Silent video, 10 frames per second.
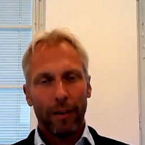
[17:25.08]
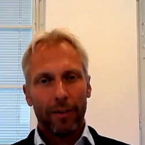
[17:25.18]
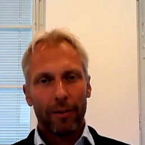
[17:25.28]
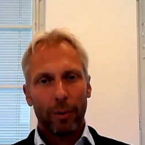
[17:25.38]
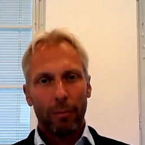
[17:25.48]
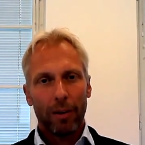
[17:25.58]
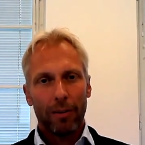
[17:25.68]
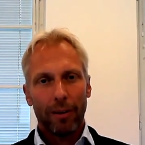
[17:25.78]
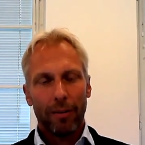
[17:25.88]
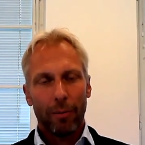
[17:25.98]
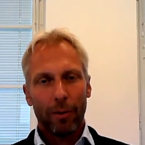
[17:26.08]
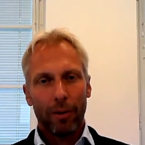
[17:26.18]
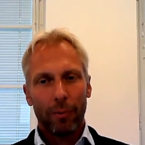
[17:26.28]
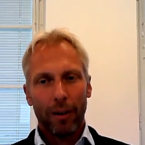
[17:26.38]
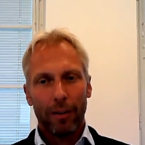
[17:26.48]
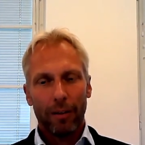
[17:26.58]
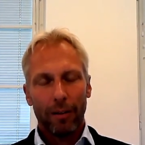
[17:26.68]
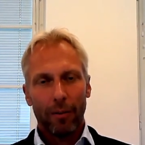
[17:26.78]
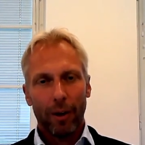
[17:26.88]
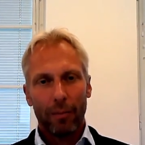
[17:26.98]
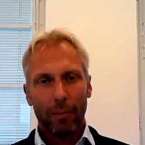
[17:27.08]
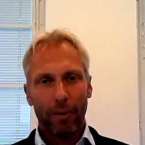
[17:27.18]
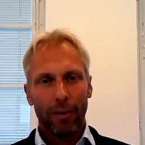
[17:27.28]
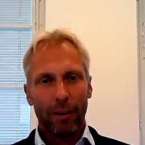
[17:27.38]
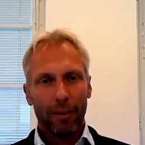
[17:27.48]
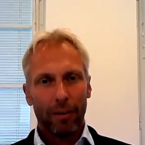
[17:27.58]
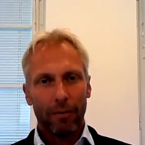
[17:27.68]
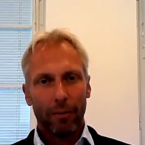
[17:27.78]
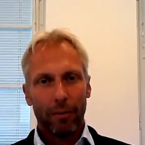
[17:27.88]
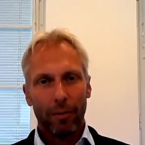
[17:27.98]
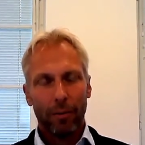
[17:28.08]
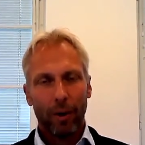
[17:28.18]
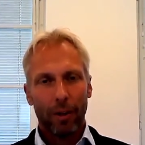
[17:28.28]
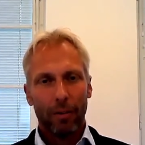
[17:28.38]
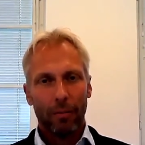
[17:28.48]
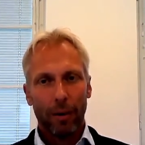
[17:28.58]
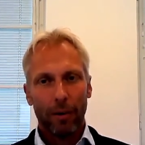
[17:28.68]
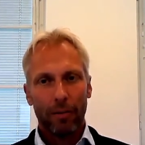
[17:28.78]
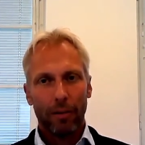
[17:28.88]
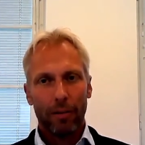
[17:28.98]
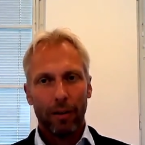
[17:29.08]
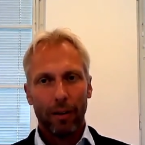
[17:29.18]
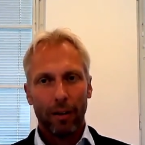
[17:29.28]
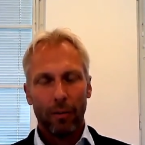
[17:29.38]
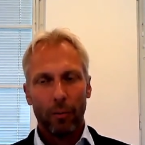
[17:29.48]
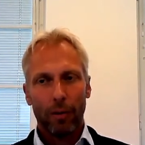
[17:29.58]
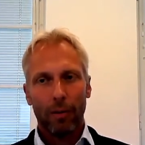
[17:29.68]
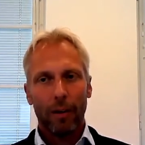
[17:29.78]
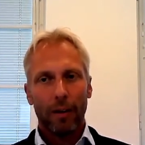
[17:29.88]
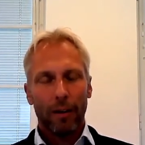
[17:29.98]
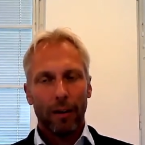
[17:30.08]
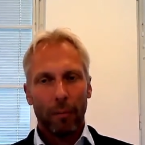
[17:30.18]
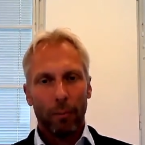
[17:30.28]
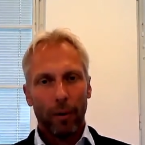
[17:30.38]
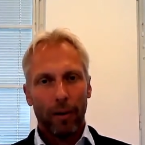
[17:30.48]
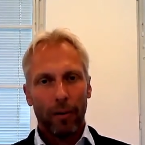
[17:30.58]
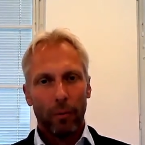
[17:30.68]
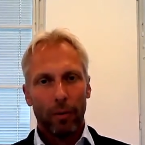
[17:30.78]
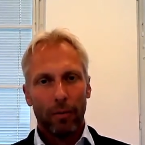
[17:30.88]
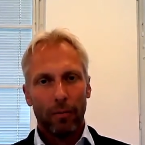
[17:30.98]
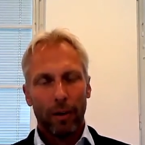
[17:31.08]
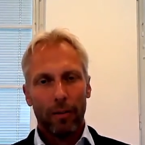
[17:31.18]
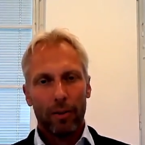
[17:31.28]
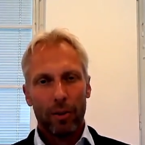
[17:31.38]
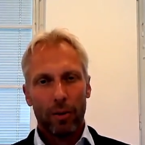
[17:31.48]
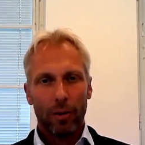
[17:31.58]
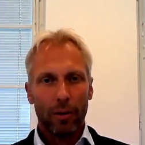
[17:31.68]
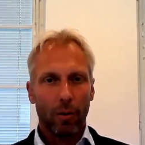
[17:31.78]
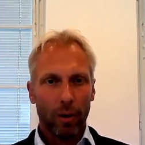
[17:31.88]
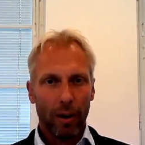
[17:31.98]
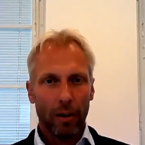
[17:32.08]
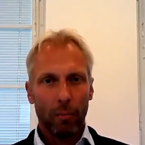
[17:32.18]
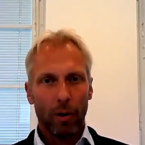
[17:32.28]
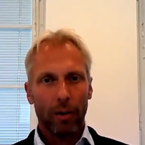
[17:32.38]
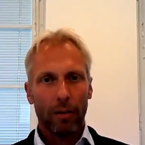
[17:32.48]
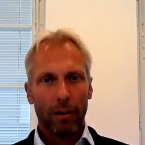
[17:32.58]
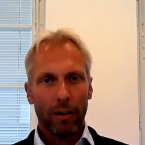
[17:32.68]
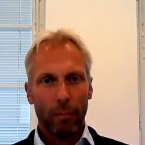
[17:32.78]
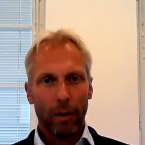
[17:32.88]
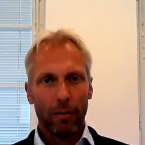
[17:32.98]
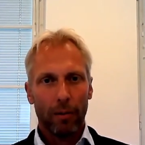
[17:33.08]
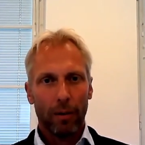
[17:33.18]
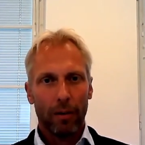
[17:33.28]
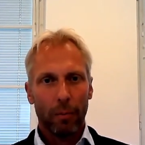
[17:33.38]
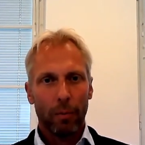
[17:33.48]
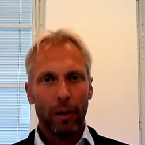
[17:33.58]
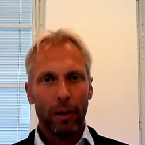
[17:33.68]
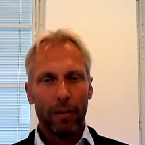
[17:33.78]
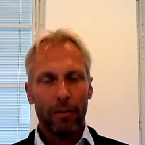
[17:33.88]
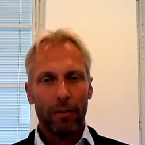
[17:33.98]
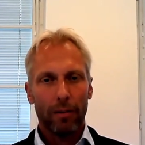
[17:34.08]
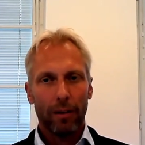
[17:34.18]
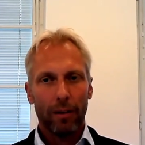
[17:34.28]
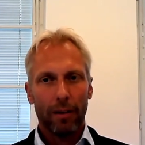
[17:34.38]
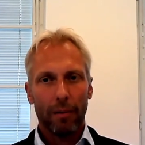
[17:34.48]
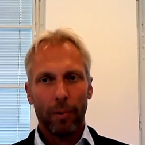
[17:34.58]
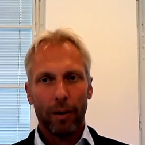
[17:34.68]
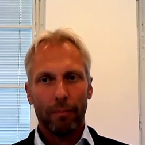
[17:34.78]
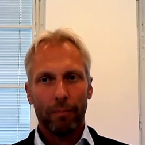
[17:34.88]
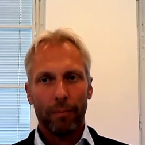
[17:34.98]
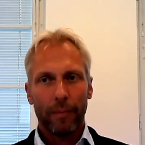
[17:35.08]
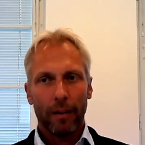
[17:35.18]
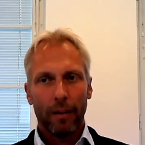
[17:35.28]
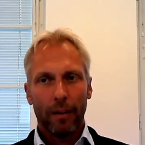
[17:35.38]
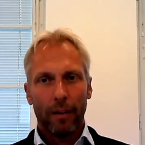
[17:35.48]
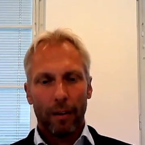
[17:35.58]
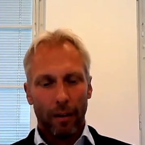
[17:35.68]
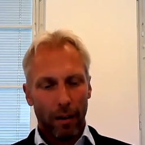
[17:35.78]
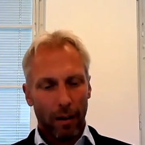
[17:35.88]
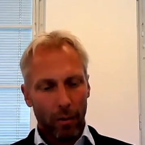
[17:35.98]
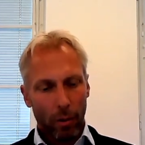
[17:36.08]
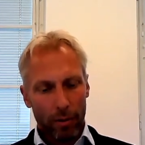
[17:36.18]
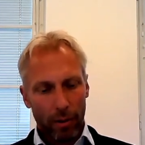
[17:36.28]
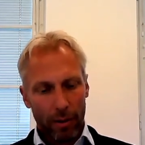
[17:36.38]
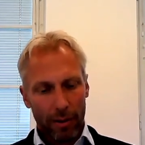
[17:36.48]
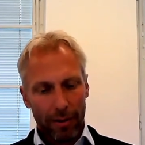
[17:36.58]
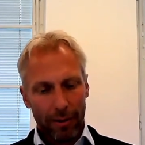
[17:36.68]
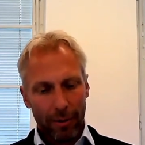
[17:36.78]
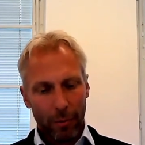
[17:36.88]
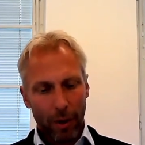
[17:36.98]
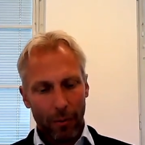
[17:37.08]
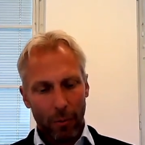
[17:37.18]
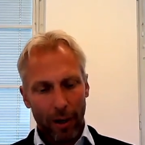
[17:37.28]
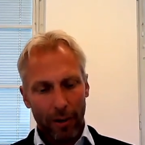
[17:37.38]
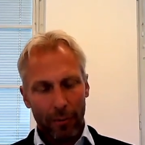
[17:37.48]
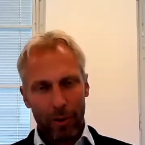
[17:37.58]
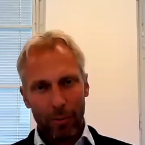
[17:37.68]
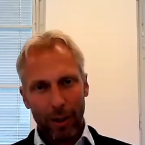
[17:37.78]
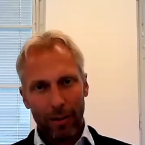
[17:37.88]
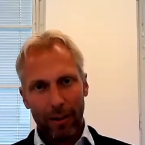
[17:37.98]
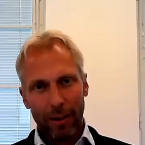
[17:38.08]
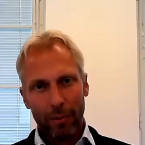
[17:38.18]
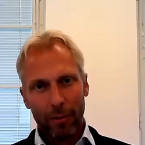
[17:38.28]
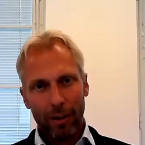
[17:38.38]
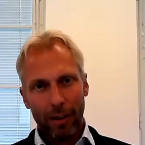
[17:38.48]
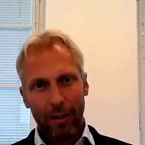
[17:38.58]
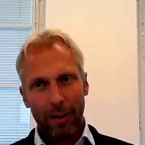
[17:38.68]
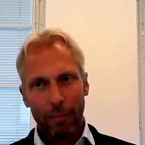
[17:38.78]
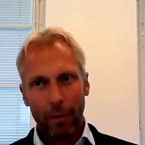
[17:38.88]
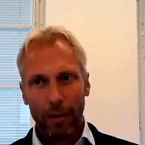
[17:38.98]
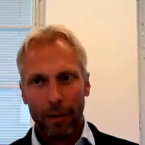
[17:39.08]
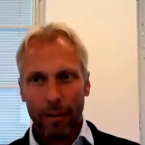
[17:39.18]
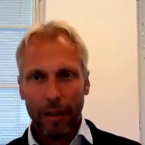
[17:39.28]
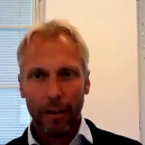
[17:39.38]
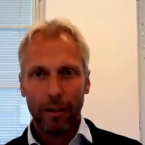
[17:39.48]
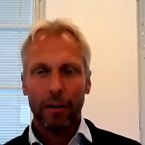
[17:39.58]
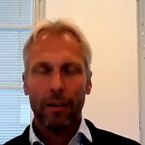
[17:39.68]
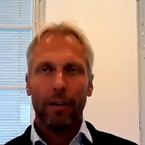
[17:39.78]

So we mm-hmm. basically thought that we had a great product to great prices, and then we coupled that with very strong online marketing capa- uh, capabilities in the company. Uh, you also asked, you know, wh- why it was the right time to sell the company, and, and